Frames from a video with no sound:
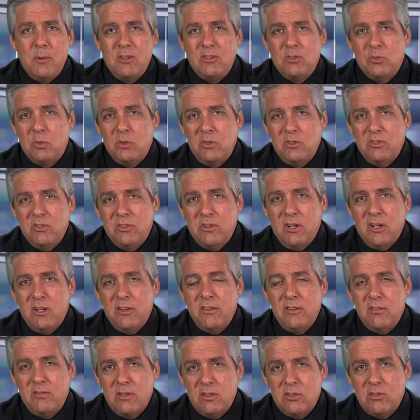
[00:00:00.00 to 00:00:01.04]
as a
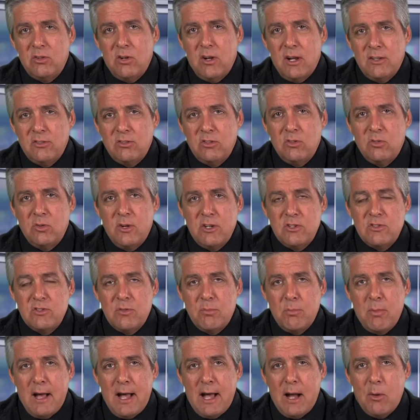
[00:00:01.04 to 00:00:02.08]
result of this concentration
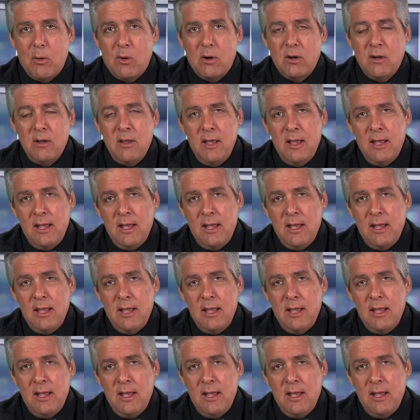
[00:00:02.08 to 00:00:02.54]
of power